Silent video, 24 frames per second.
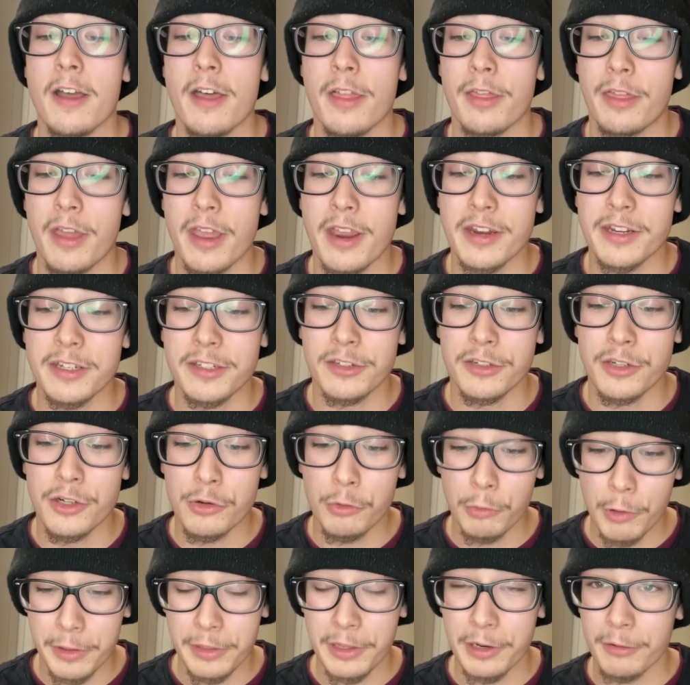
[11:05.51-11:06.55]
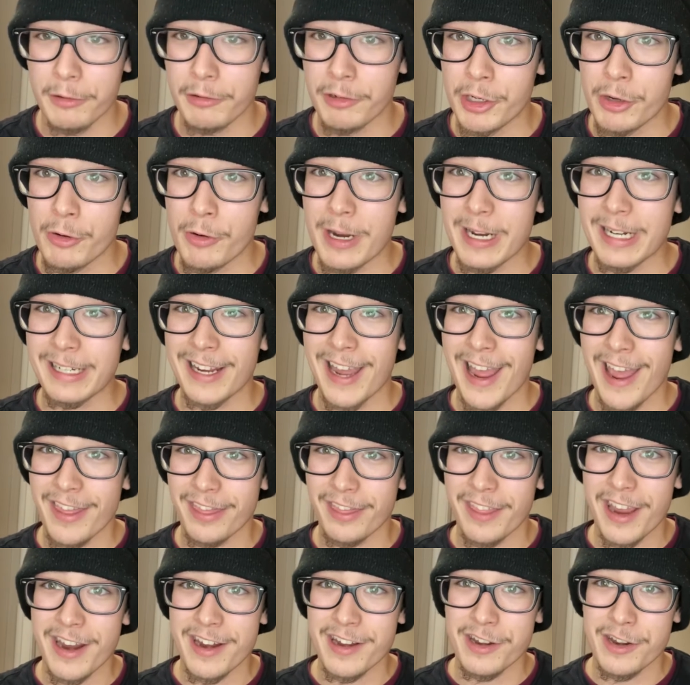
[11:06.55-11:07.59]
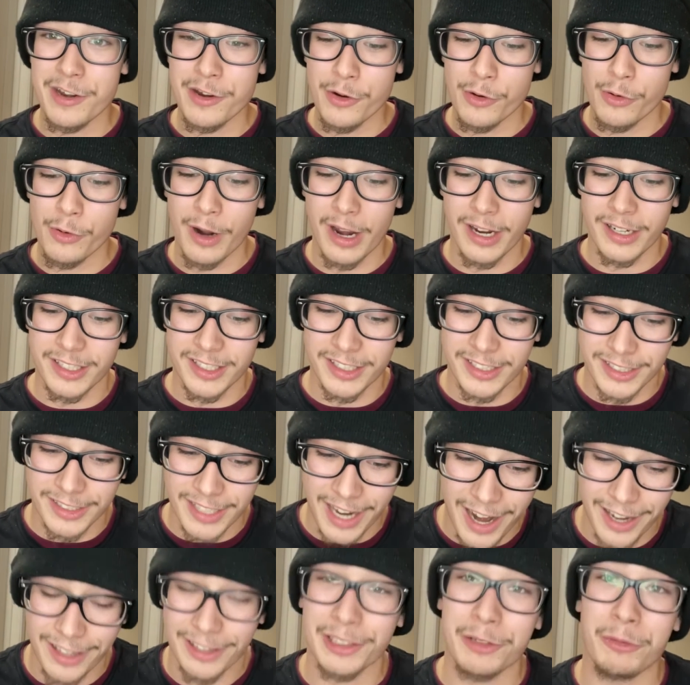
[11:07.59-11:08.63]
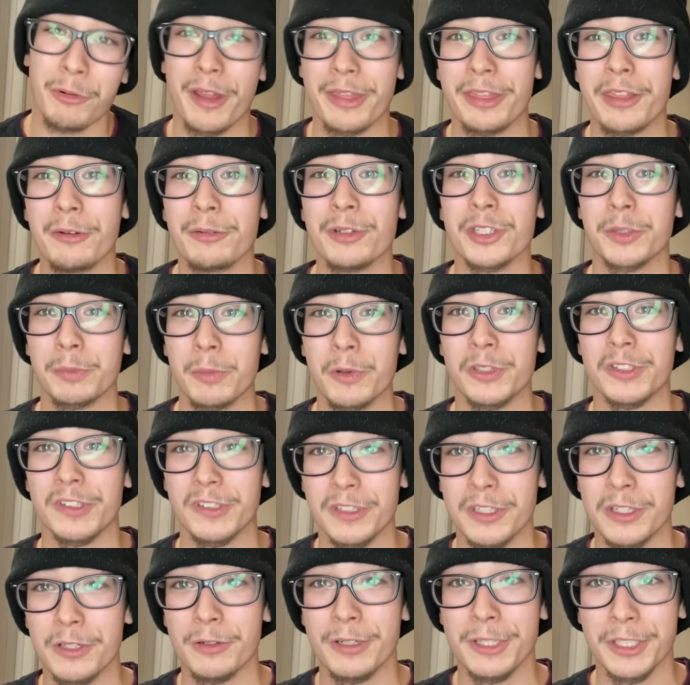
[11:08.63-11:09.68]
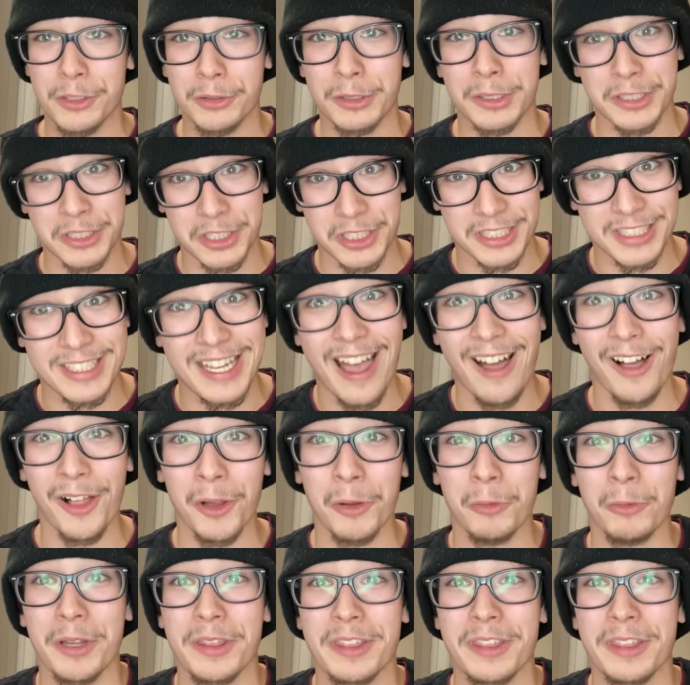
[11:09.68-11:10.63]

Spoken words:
They knew what they were doing, and they knew exactly what they were supposed to do, and you can just tell